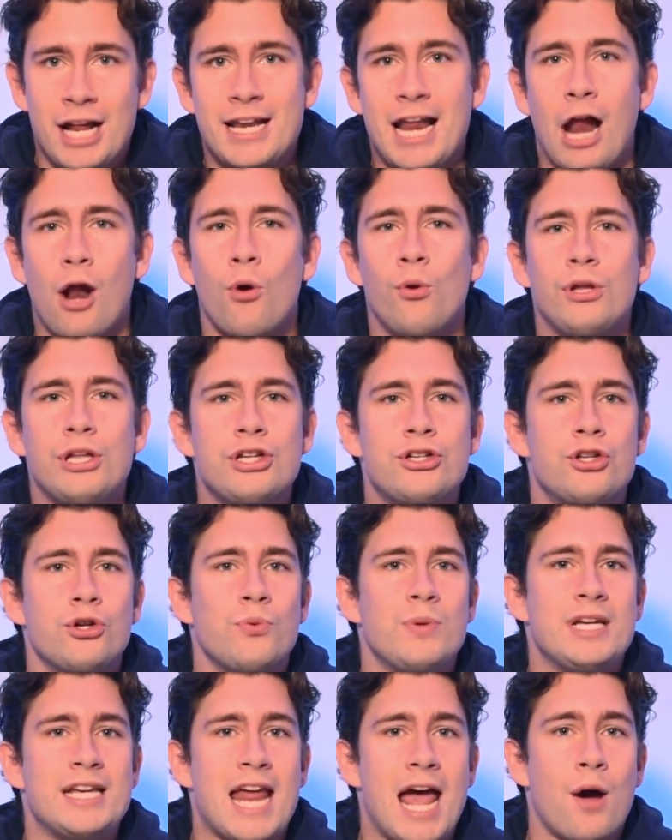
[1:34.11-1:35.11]
Not only do
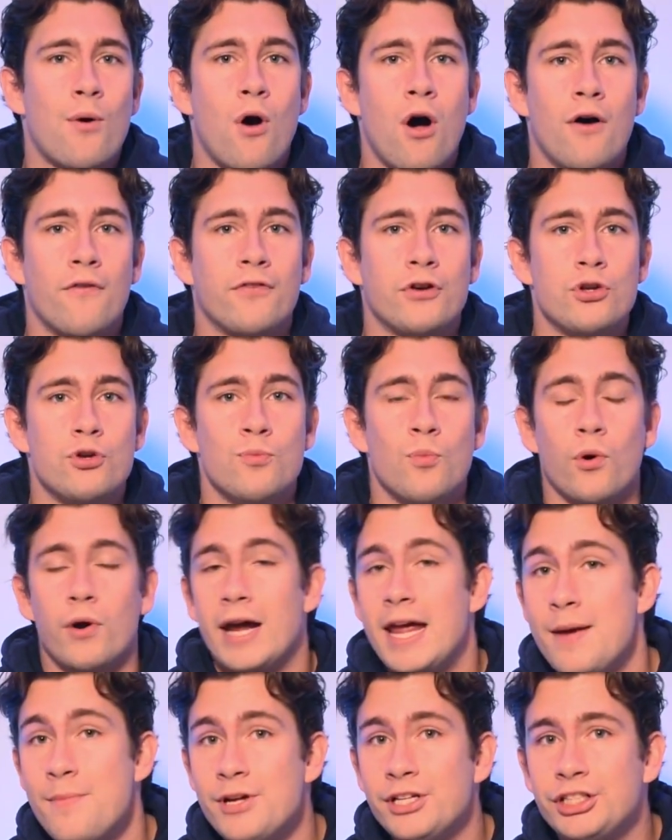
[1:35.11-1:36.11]
we now offer you more
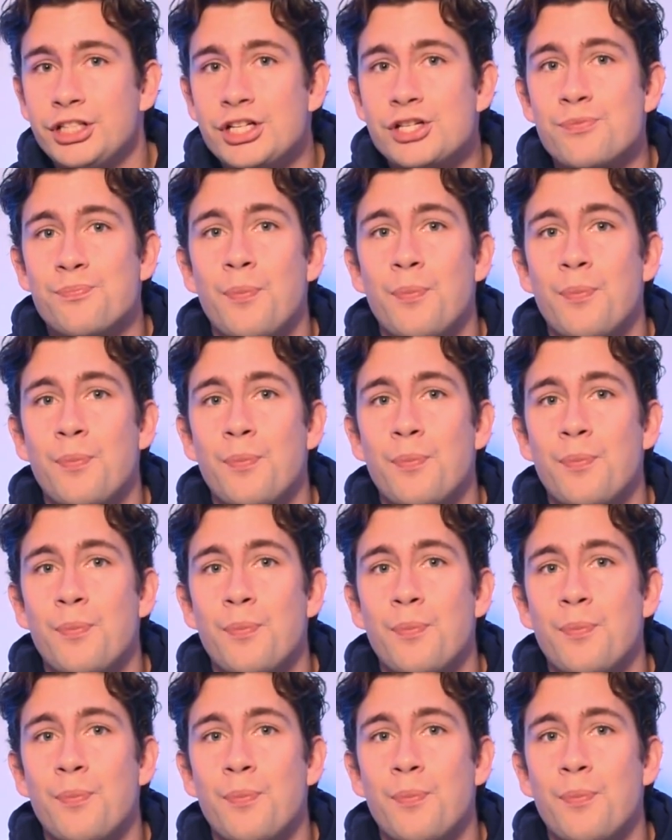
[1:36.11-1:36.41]
images,